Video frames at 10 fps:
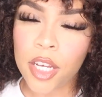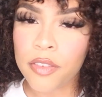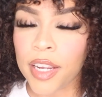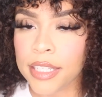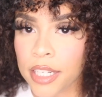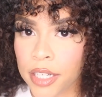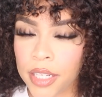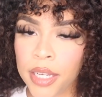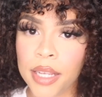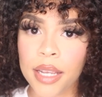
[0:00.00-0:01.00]
a lot of
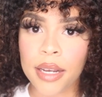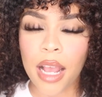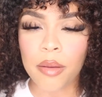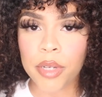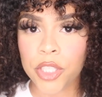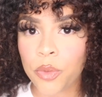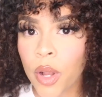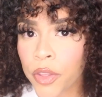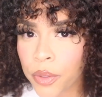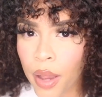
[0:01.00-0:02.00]
identity in how much
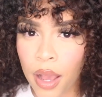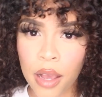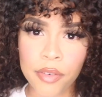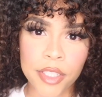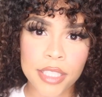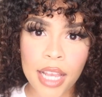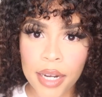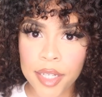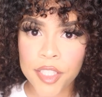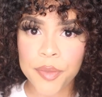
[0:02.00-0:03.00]
wealth you have or
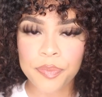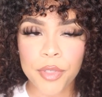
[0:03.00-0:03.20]
status.